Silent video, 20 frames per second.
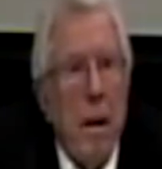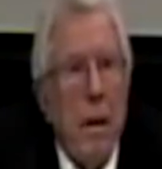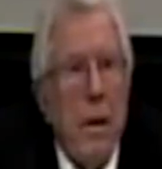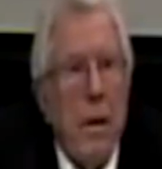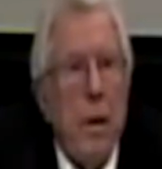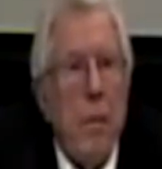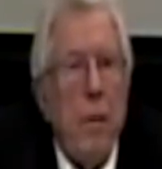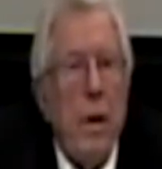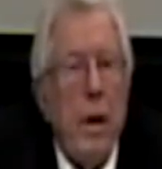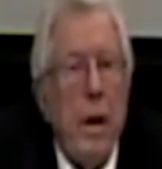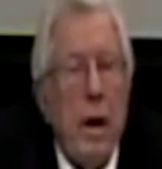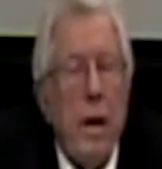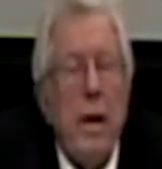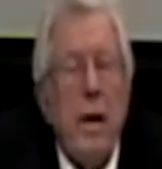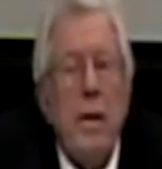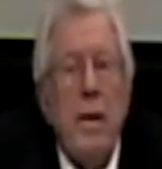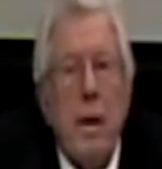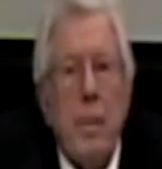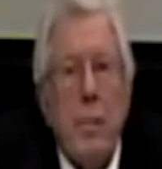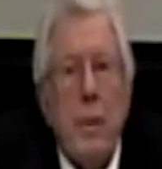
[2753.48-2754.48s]
They were not
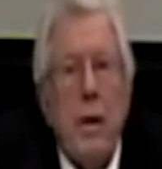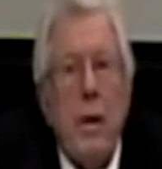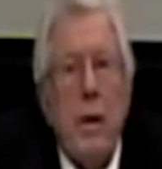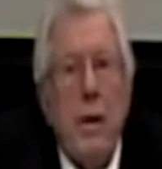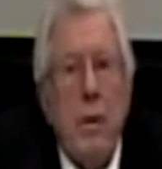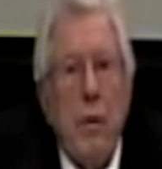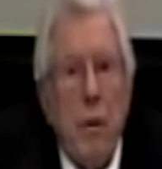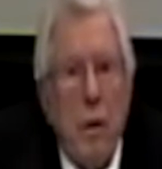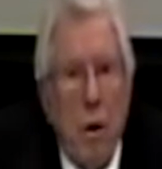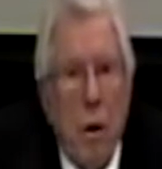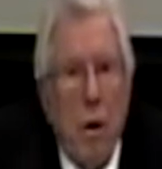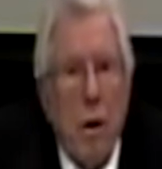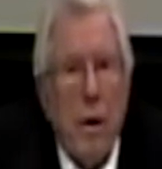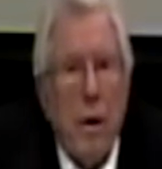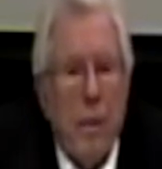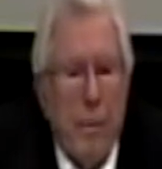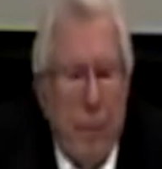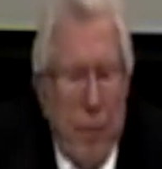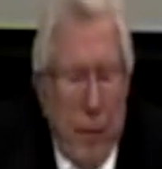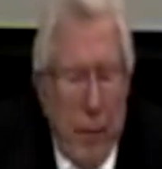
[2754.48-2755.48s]
accepted in New York.
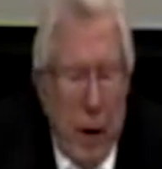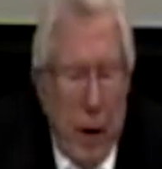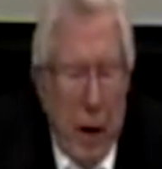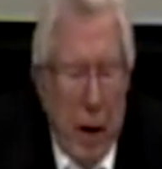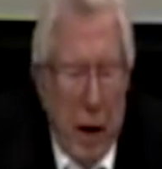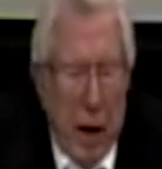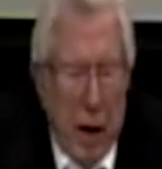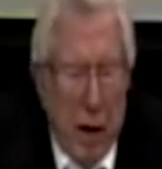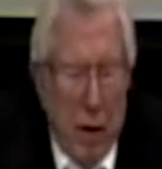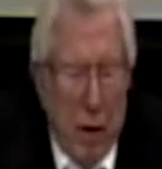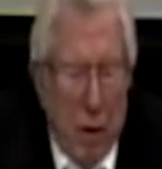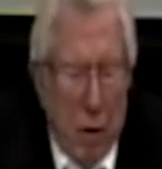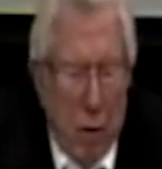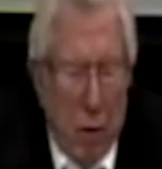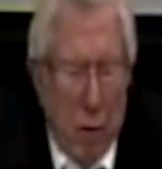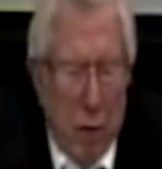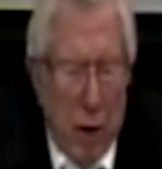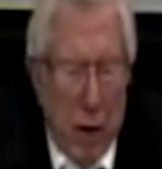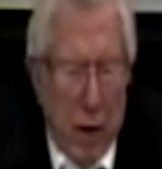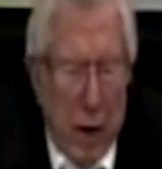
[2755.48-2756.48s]
They got
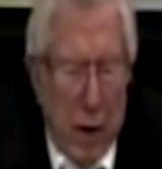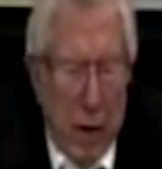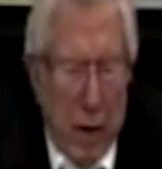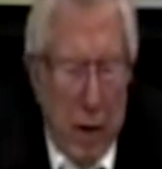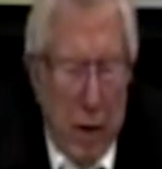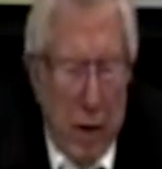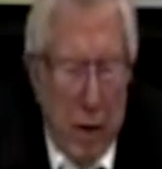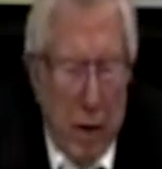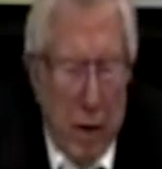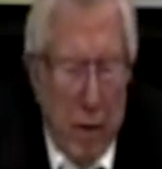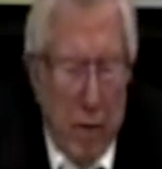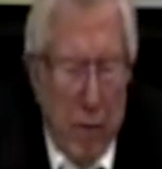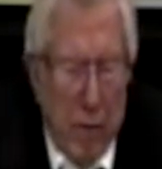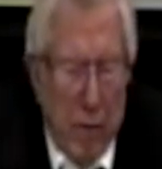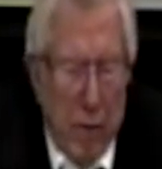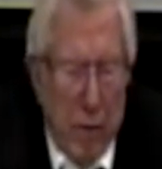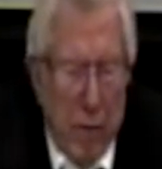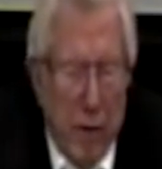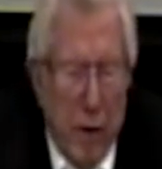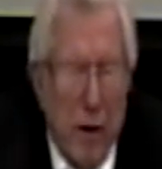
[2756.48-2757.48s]
coal and uh,
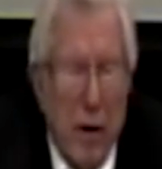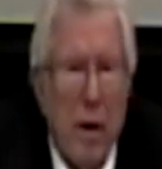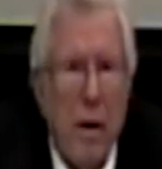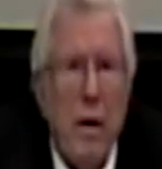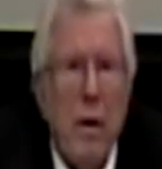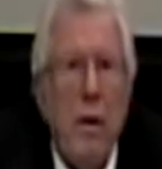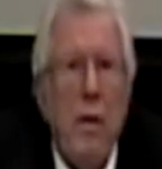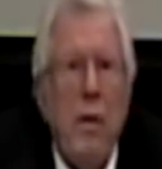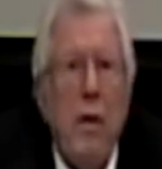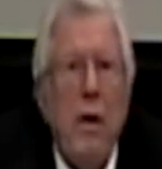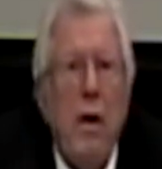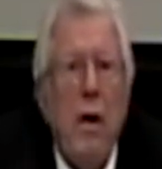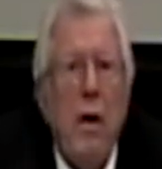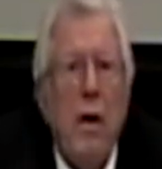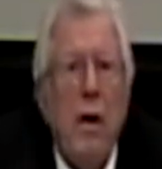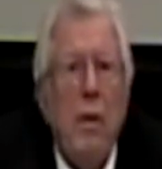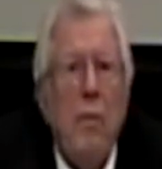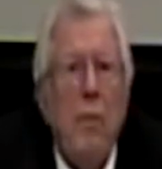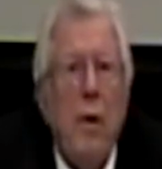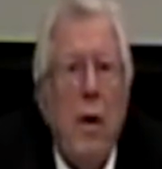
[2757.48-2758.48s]
food and New
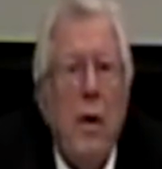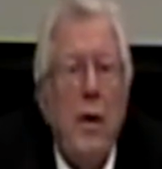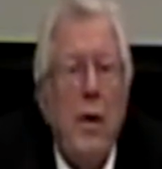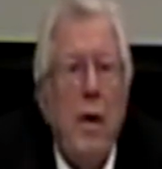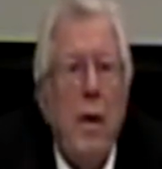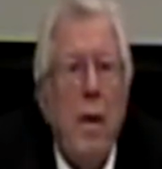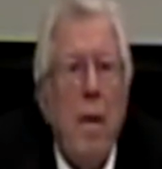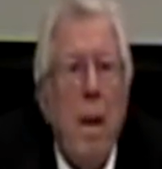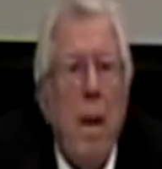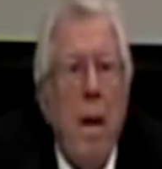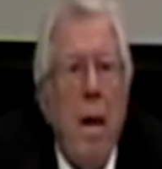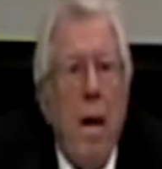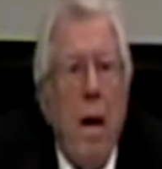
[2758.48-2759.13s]
York and water.